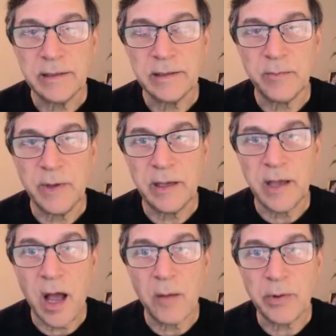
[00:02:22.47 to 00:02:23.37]
to be
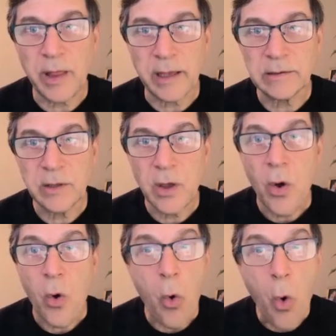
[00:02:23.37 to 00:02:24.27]
complex
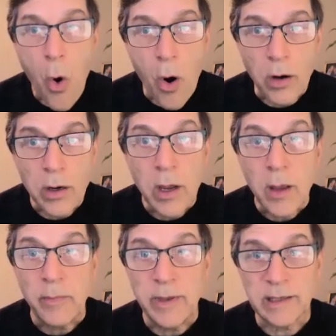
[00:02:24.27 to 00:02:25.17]
or
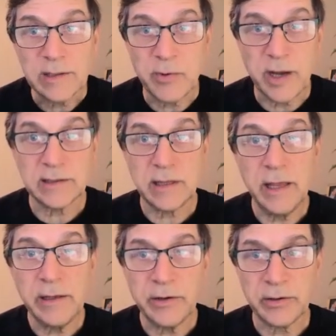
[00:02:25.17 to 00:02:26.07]
be expressed
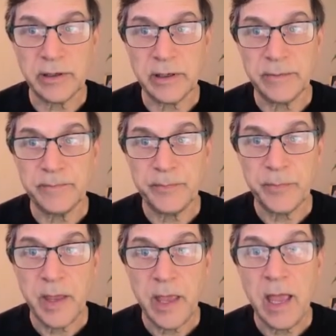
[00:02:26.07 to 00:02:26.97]
linearly.
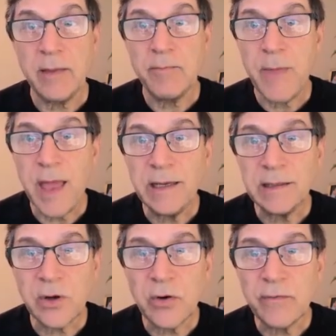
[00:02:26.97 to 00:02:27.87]
In many
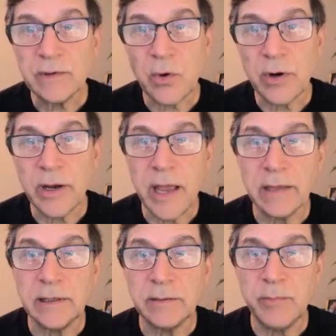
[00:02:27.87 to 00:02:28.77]

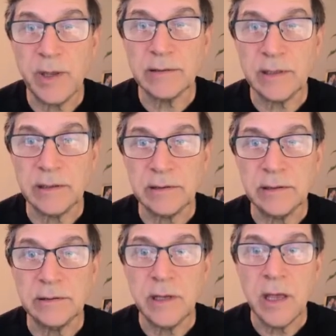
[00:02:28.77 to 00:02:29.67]
service-oriented
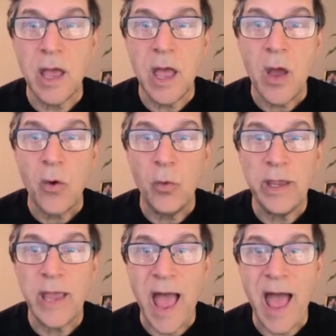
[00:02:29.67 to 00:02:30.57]
businesses,
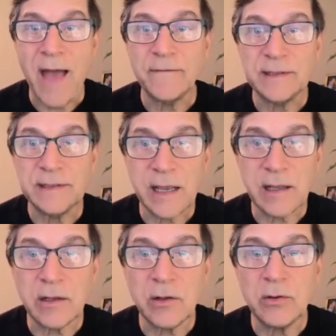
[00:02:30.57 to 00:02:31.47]
we have
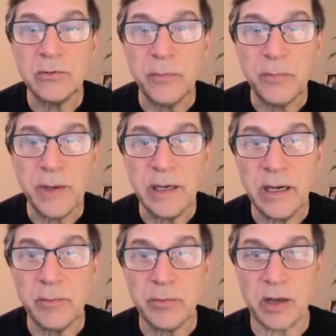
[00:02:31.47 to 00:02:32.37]
cyclical
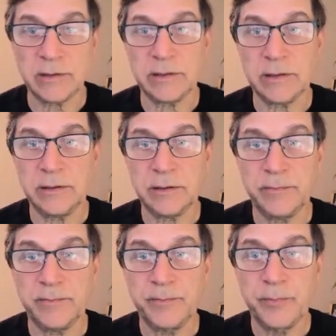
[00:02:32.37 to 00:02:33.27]
repeating processes.
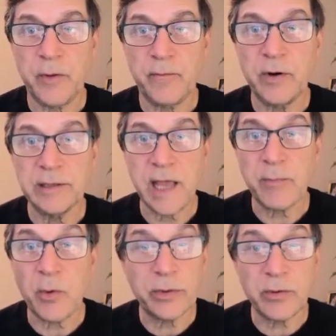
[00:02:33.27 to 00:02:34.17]
For
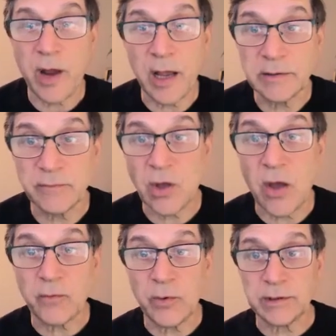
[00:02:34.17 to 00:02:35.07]
example, with the rise of
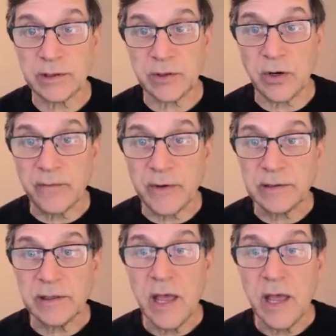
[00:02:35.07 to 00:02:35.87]
software as a service,